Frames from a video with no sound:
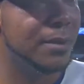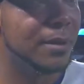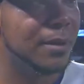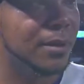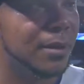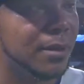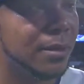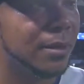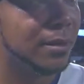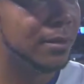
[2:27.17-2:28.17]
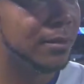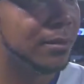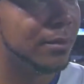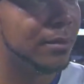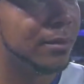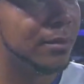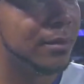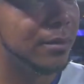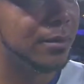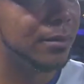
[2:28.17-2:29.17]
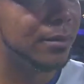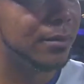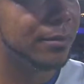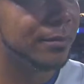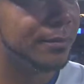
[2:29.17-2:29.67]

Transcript: Last thing real quick, you've been a starter your whole life.